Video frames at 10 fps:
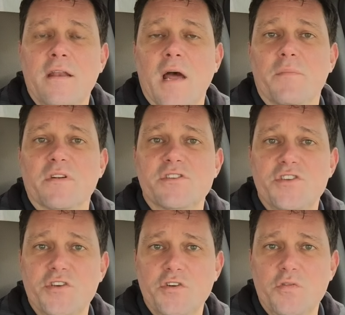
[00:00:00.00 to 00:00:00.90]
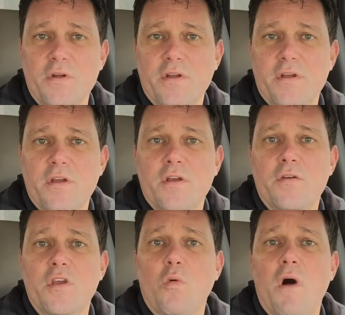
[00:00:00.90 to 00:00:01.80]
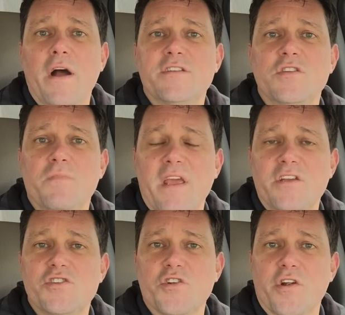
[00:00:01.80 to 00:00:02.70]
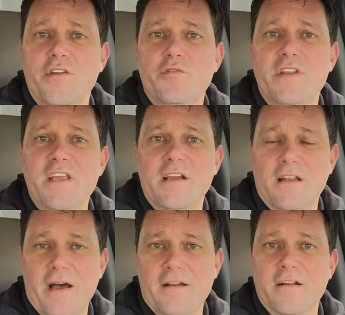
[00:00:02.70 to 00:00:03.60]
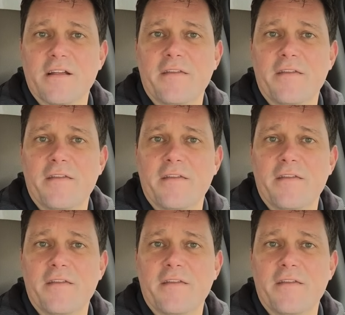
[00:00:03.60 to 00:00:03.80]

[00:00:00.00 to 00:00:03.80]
Number two, you want to make sure you declutter,